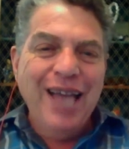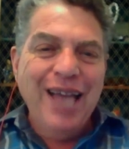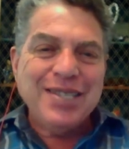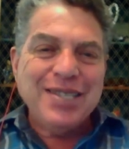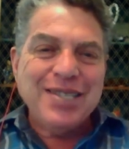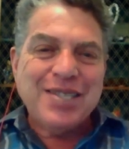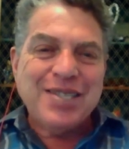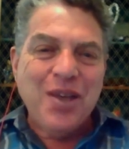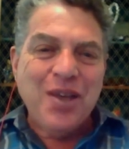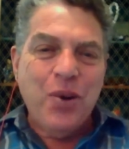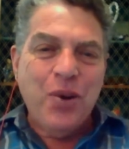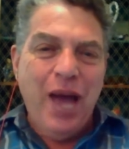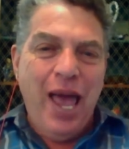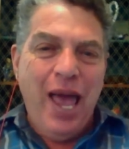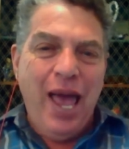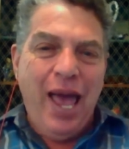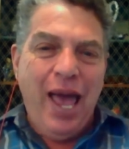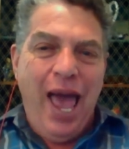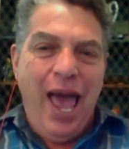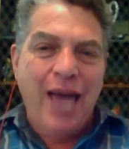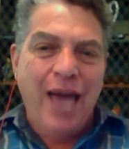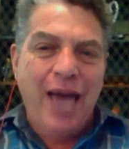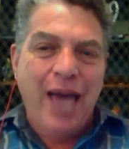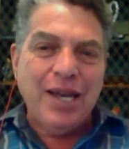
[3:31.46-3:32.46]
So,
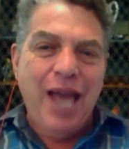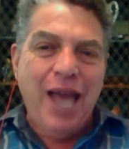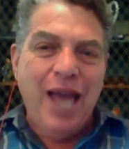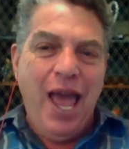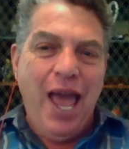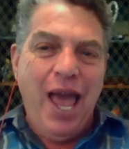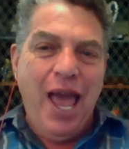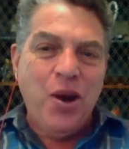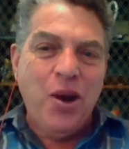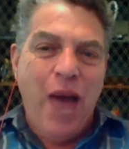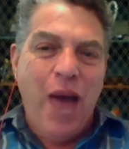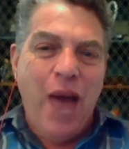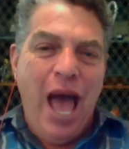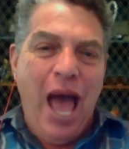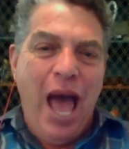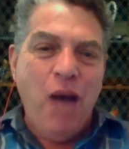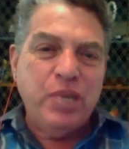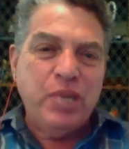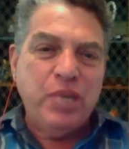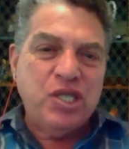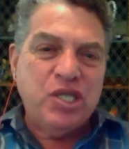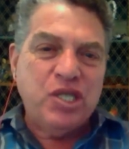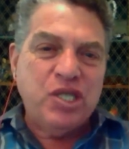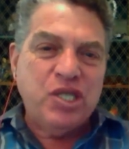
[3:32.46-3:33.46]
you know,
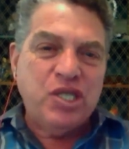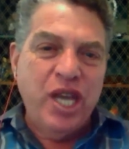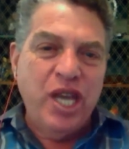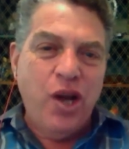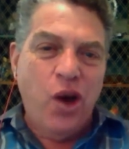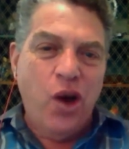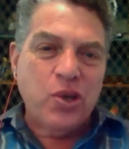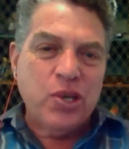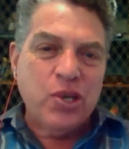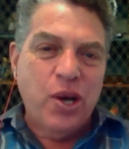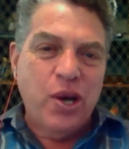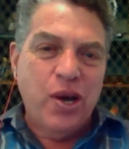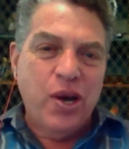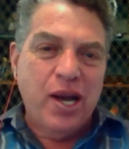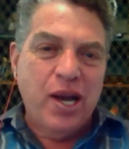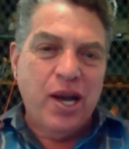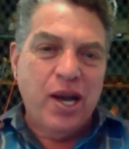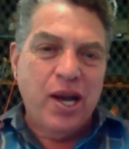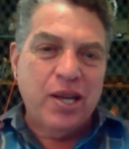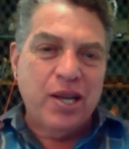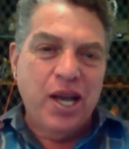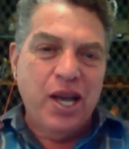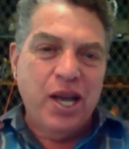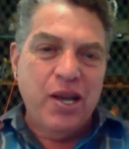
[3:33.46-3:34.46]
Al Pacino
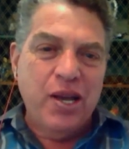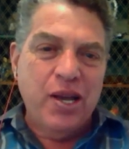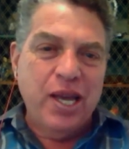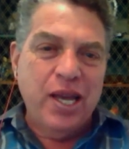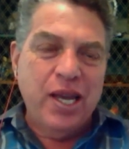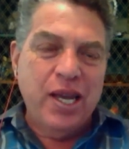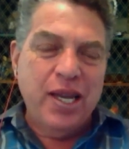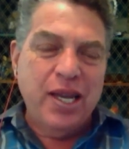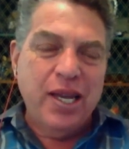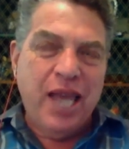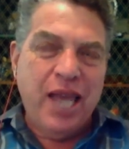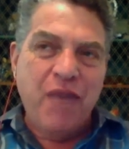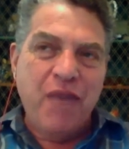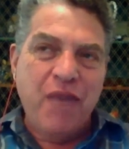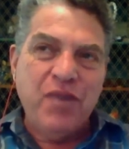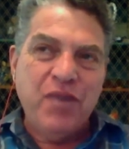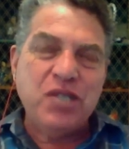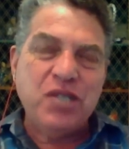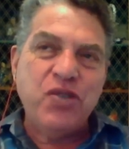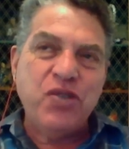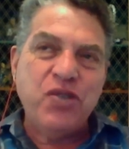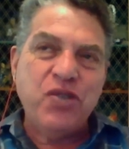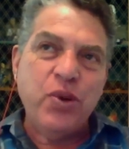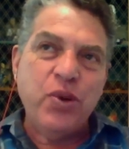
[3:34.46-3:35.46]
gave an
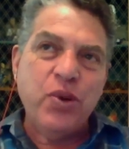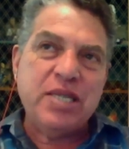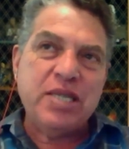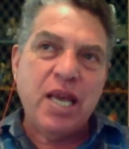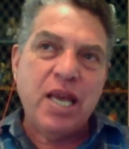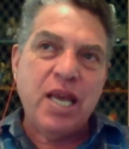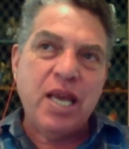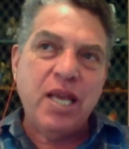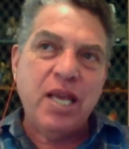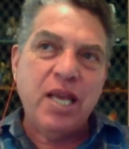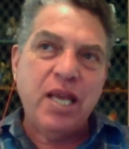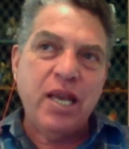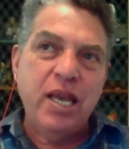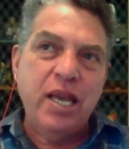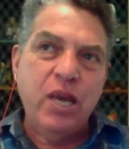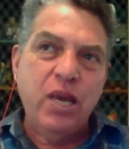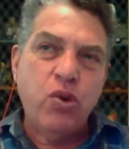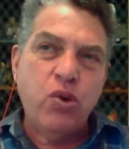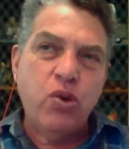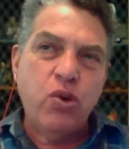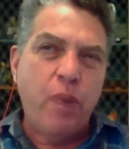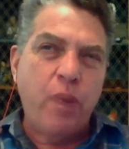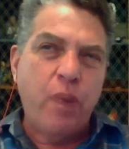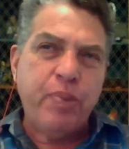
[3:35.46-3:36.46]
interview, and he said that he
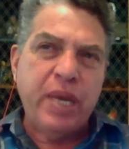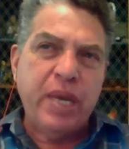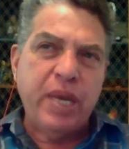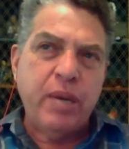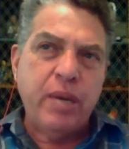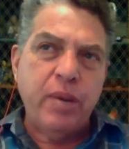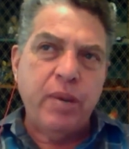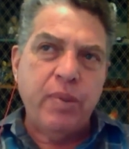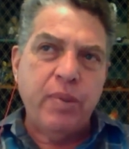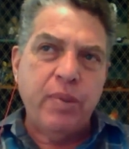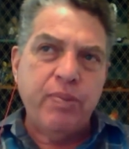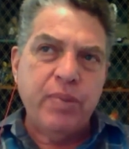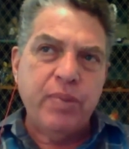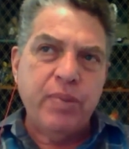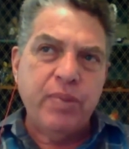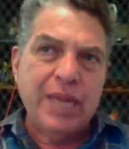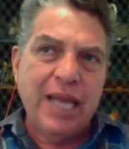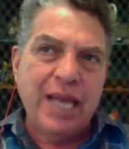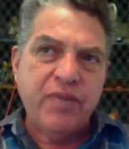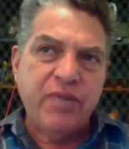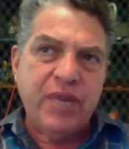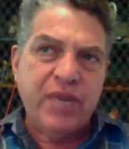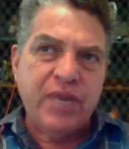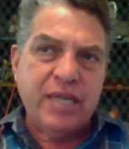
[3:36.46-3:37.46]
grew up in
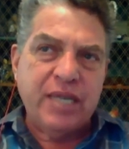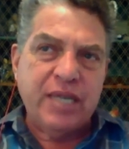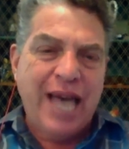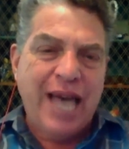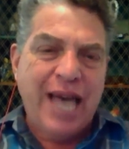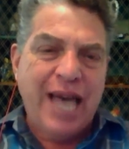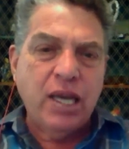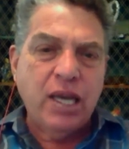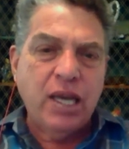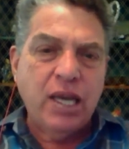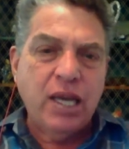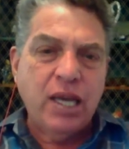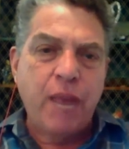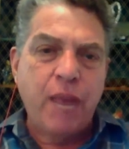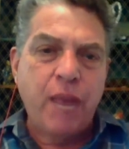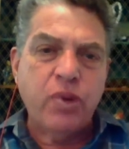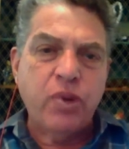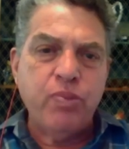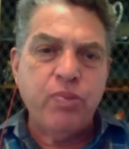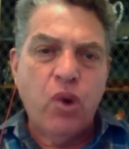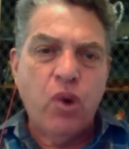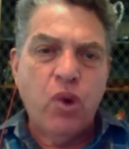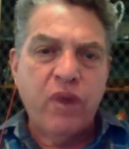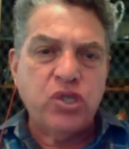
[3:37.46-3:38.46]
less of an Italian
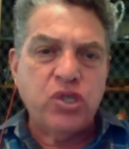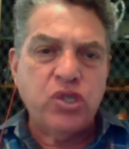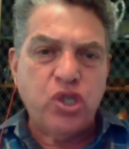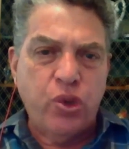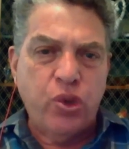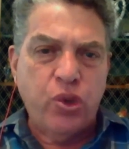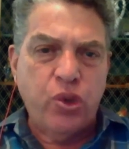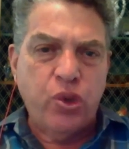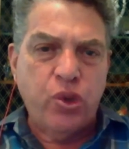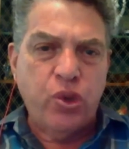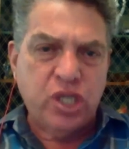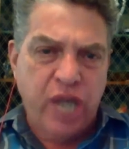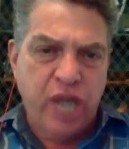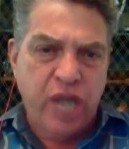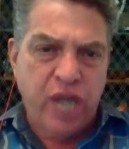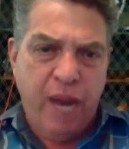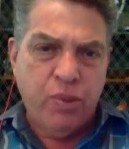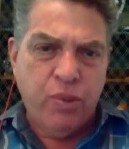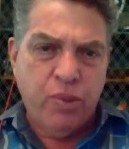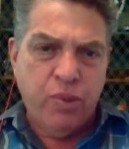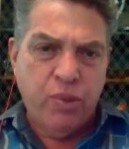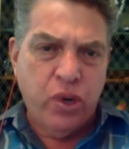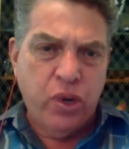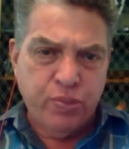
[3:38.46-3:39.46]
neighborhood and more of a Jewish
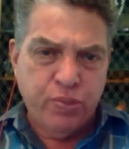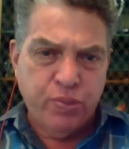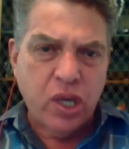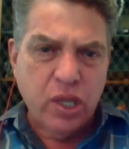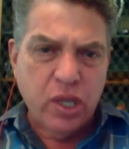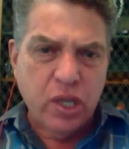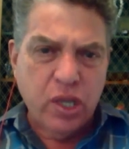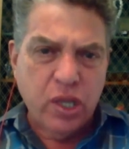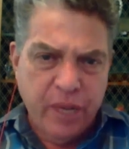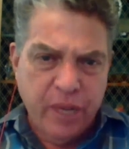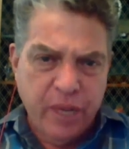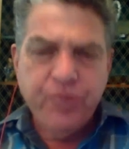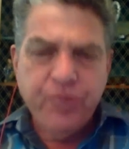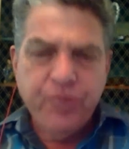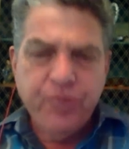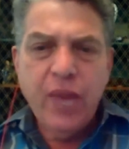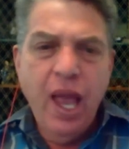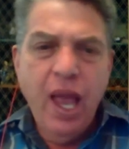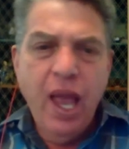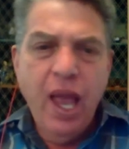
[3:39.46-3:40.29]
neighborhood in Brooklyn.